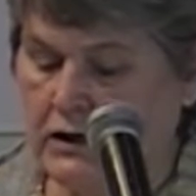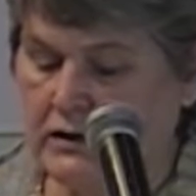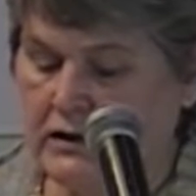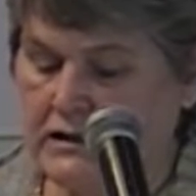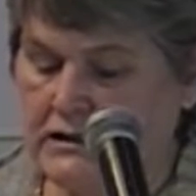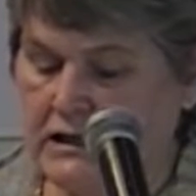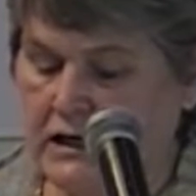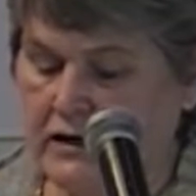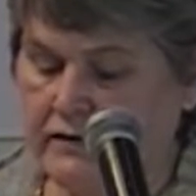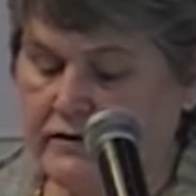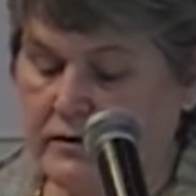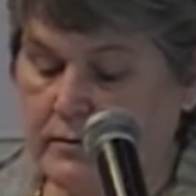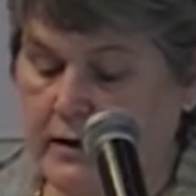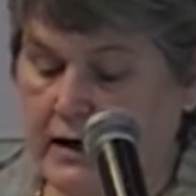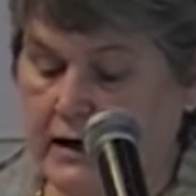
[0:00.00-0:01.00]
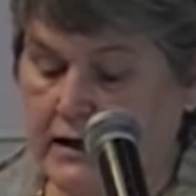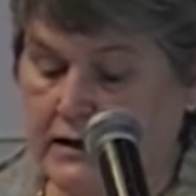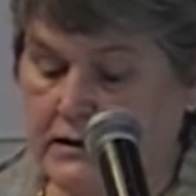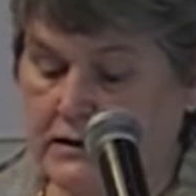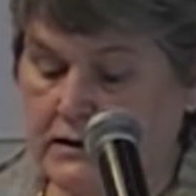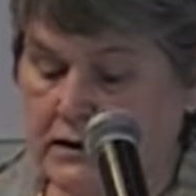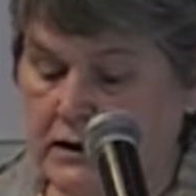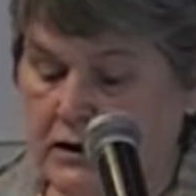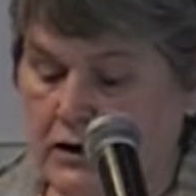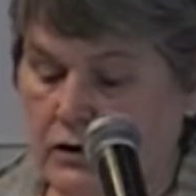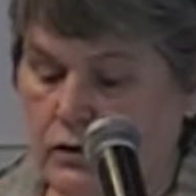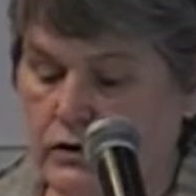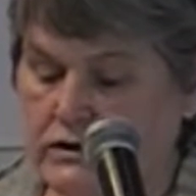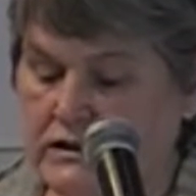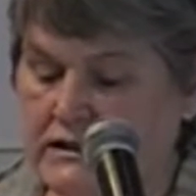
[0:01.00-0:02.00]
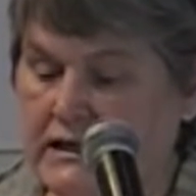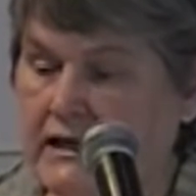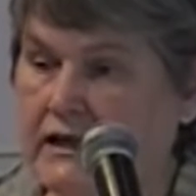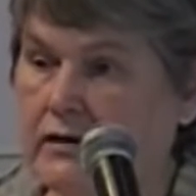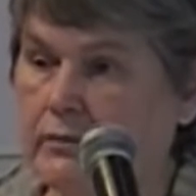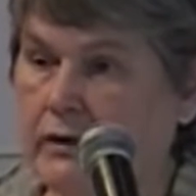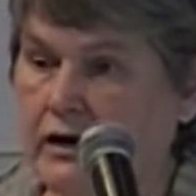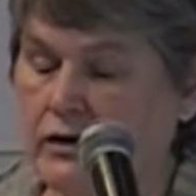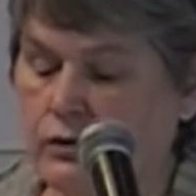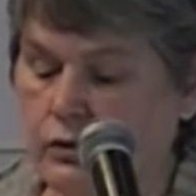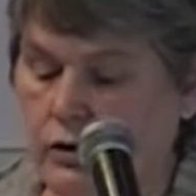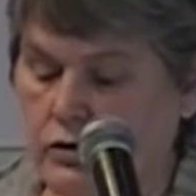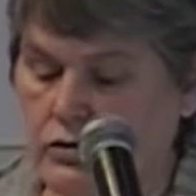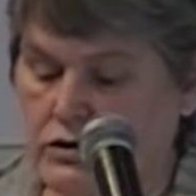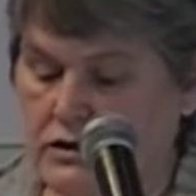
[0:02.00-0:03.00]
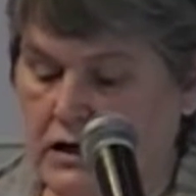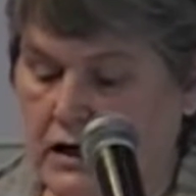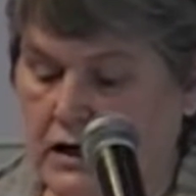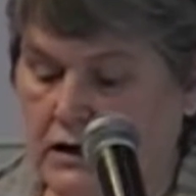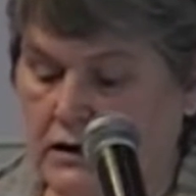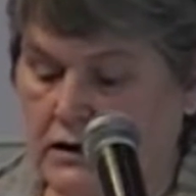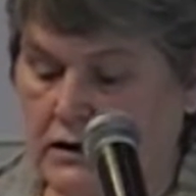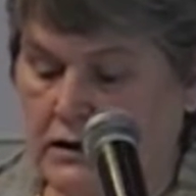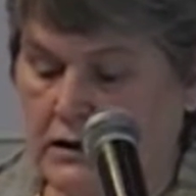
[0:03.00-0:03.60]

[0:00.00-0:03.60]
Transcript: the son of Timaeus, was sitting by the roadside.